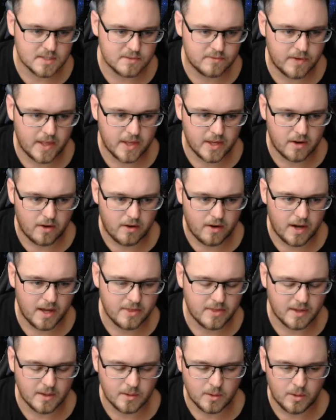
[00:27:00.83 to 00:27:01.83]
fairly high, I
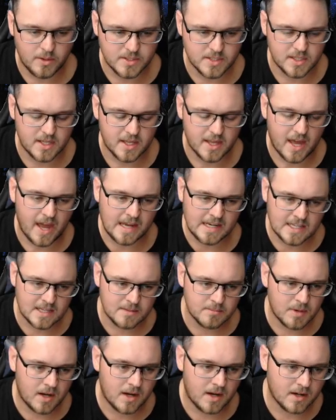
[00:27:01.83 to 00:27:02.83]
think closer to the 80
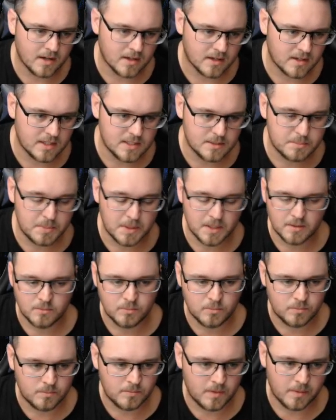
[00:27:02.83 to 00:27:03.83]
mark. He's been
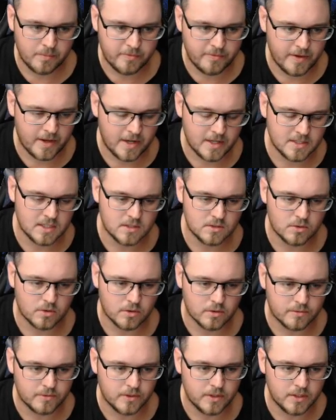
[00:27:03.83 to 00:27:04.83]
a fantasy
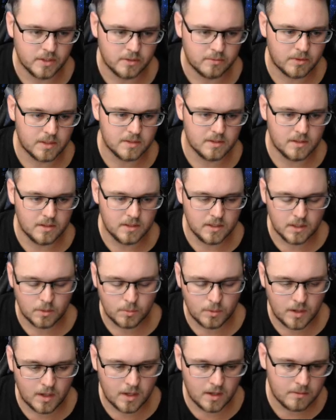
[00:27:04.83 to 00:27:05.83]
scorer for a little
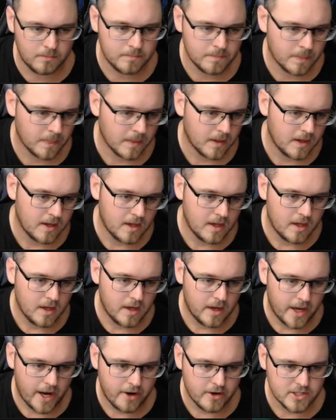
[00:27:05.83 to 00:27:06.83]
while.
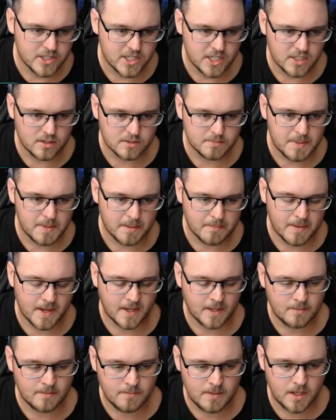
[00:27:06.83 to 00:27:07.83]
Harry Sheasel smack bang
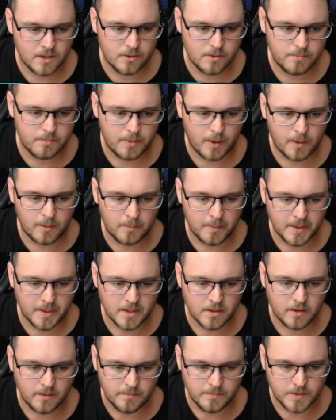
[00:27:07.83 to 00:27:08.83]
in the middle. Probably
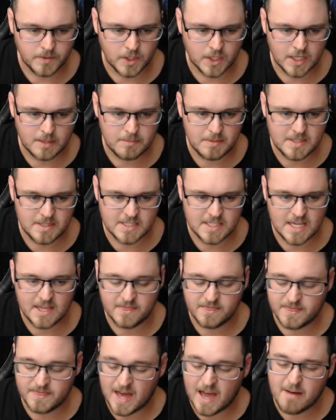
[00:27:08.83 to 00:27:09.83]
not going to
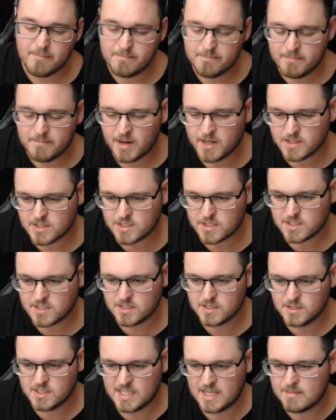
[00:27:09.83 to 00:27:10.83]
see that
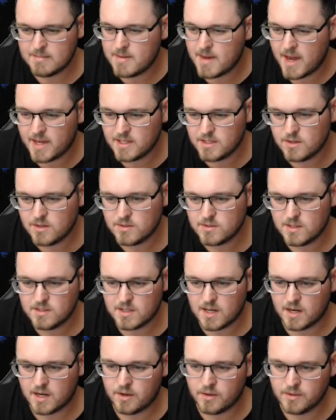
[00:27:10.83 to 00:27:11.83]
much CBA usage.
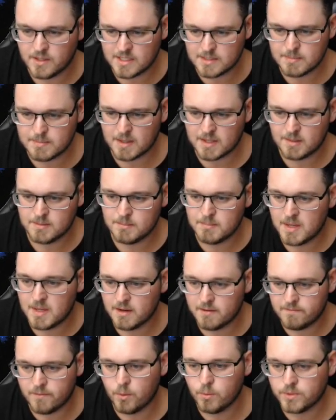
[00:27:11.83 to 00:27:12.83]
I don't expect him to be
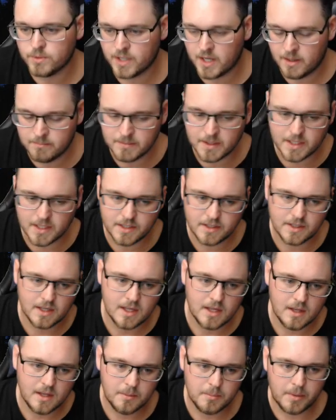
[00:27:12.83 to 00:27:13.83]
a full-time mid,
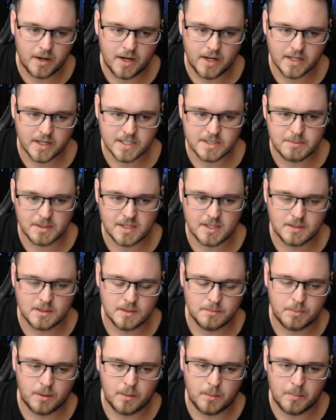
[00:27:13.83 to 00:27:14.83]
but I expect him
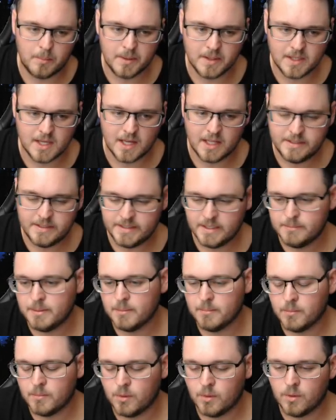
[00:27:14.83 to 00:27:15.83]
to probably get a little
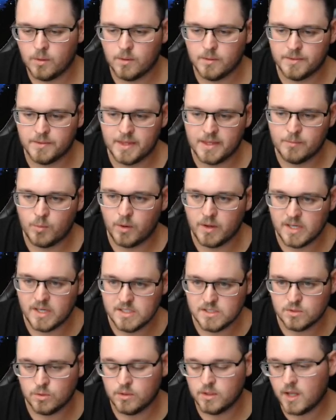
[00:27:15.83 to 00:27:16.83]
bit more than what he
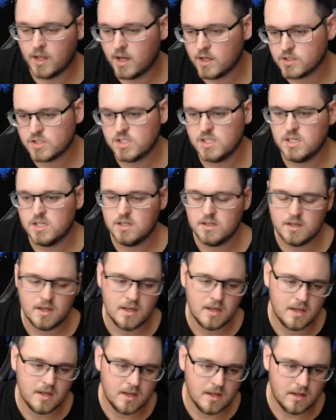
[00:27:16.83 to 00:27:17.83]
saw last year,
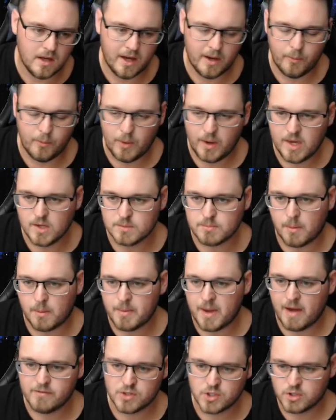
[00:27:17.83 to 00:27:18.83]
where he was
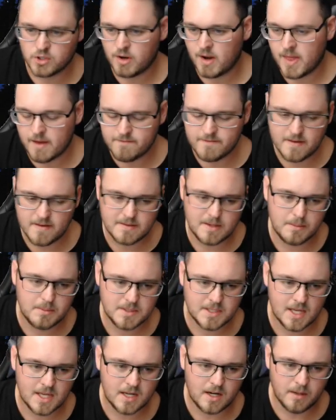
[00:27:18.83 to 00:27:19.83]
probably averaging around that
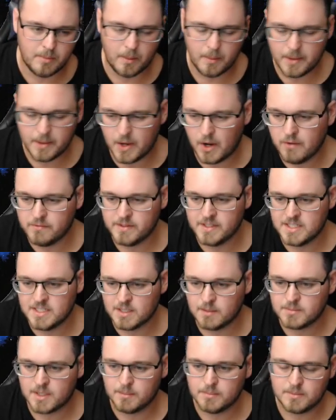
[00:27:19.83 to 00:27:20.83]
50%. I probably hopefully
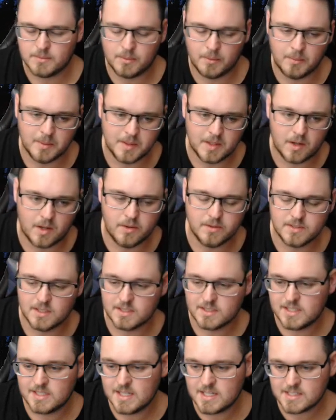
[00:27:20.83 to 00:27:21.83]
jumps up to probably closer to
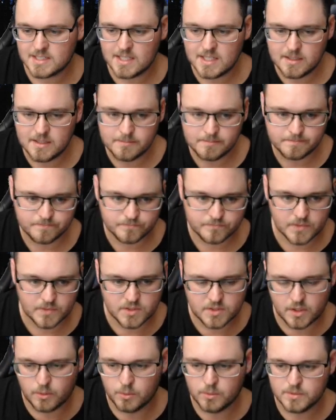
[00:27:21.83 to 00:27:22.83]
60.
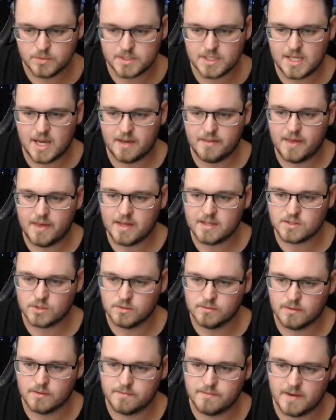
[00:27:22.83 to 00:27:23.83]
So we'll see how that
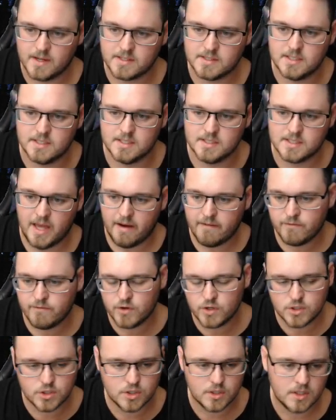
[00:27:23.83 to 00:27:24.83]
sort of affects his
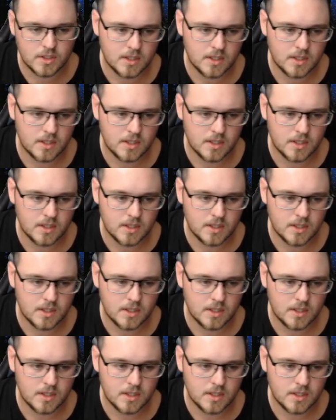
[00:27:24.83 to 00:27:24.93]
average.